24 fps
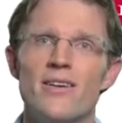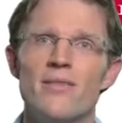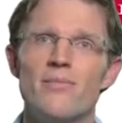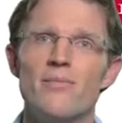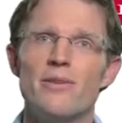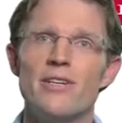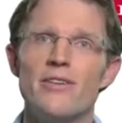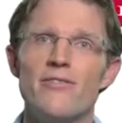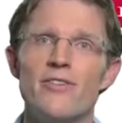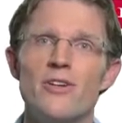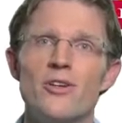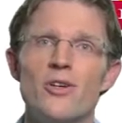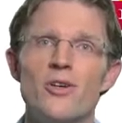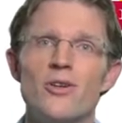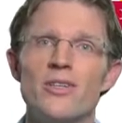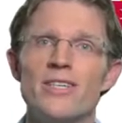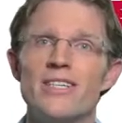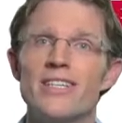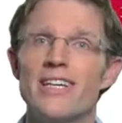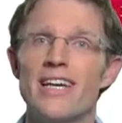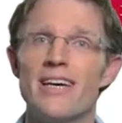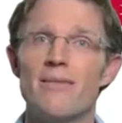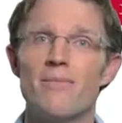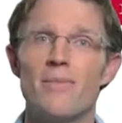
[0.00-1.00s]
But if you
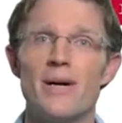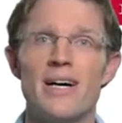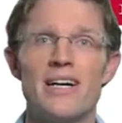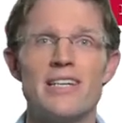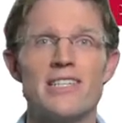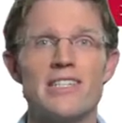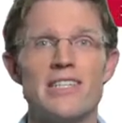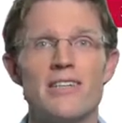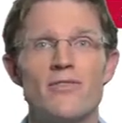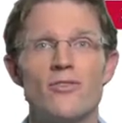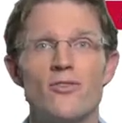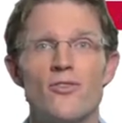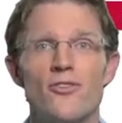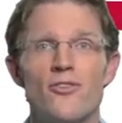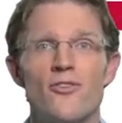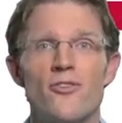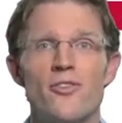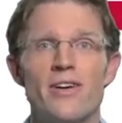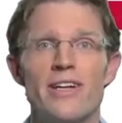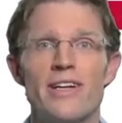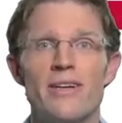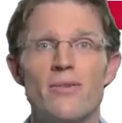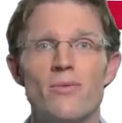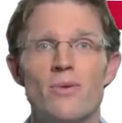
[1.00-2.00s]
couldn't get past level
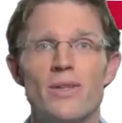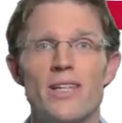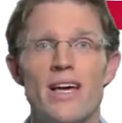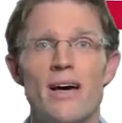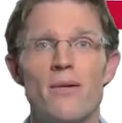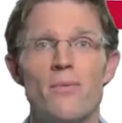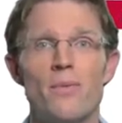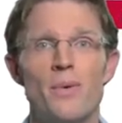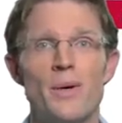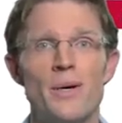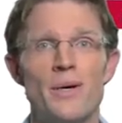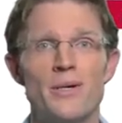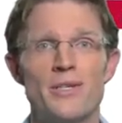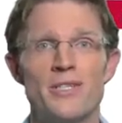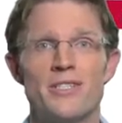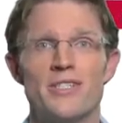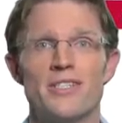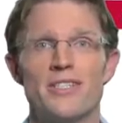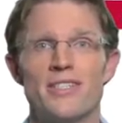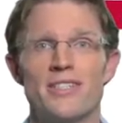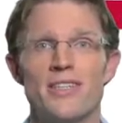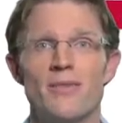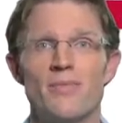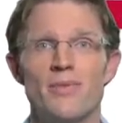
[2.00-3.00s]
3 without
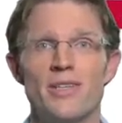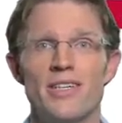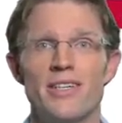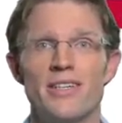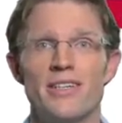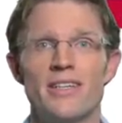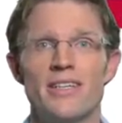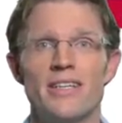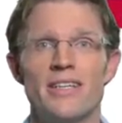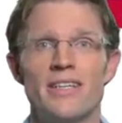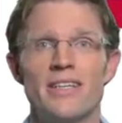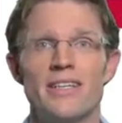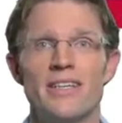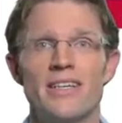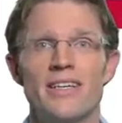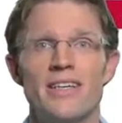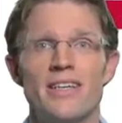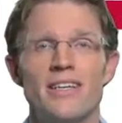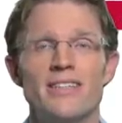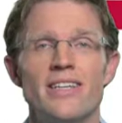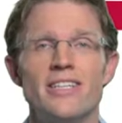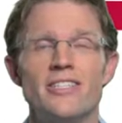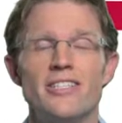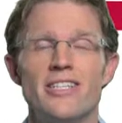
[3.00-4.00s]
purchasing something,
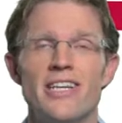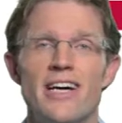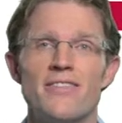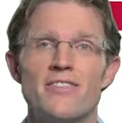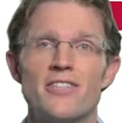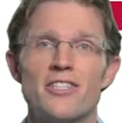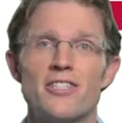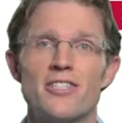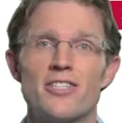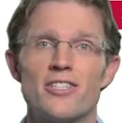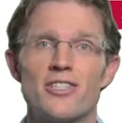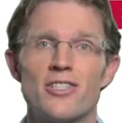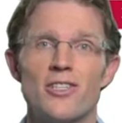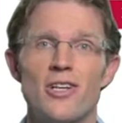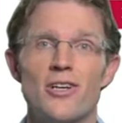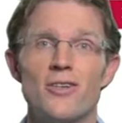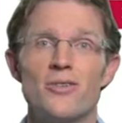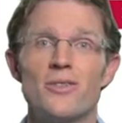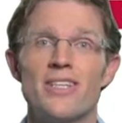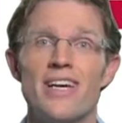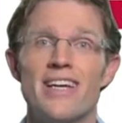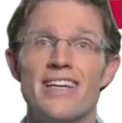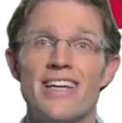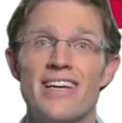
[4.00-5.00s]
then you'd have to
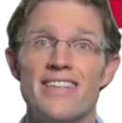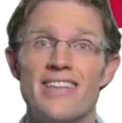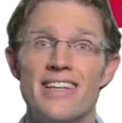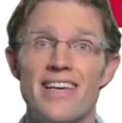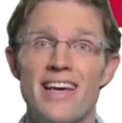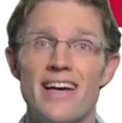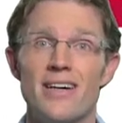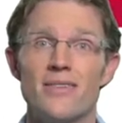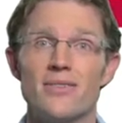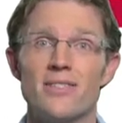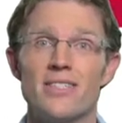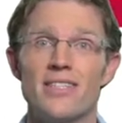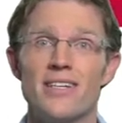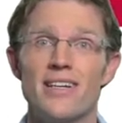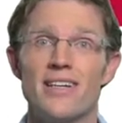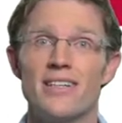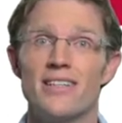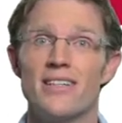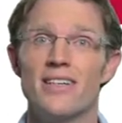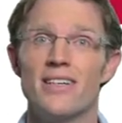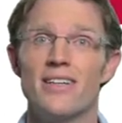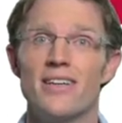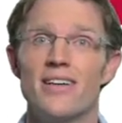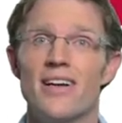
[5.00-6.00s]
disclose that at the
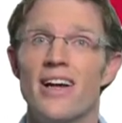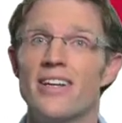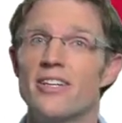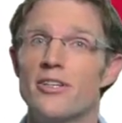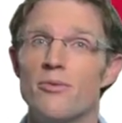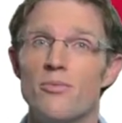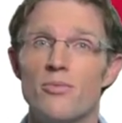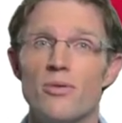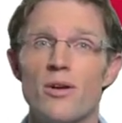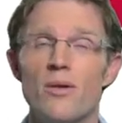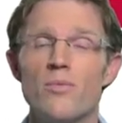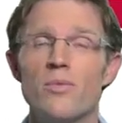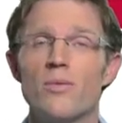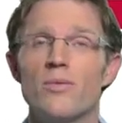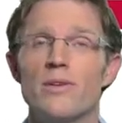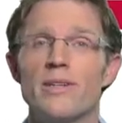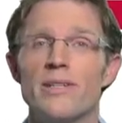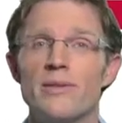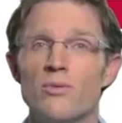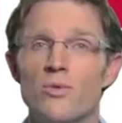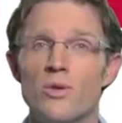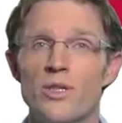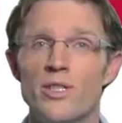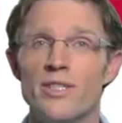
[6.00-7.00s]
outset, and you
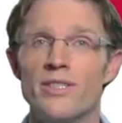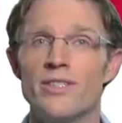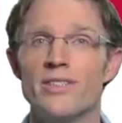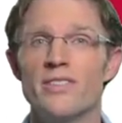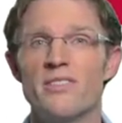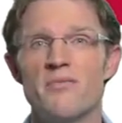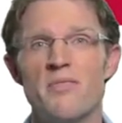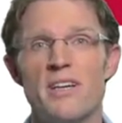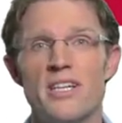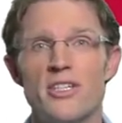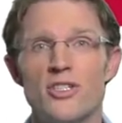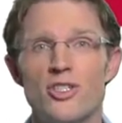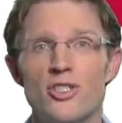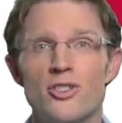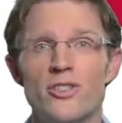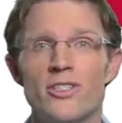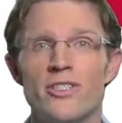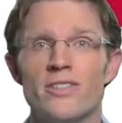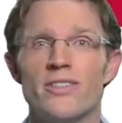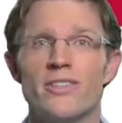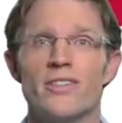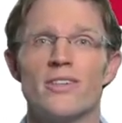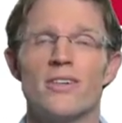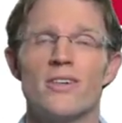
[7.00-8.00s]
probably wouldn't and
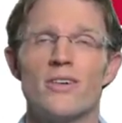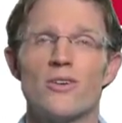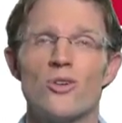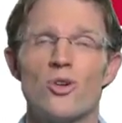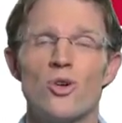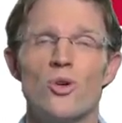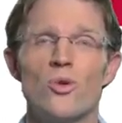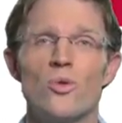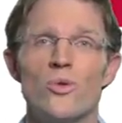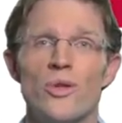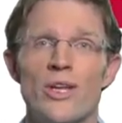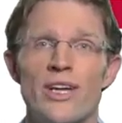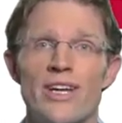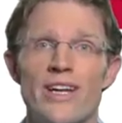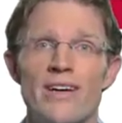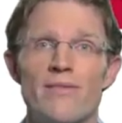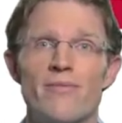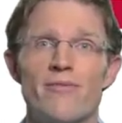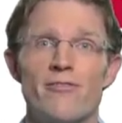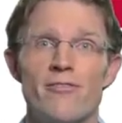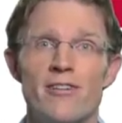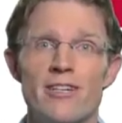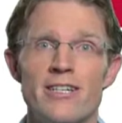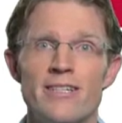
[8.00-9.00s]
shouldn't call that
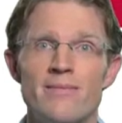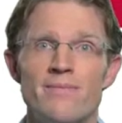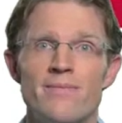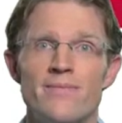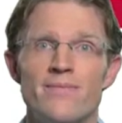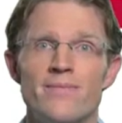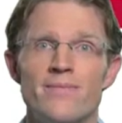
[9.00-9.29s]
app free.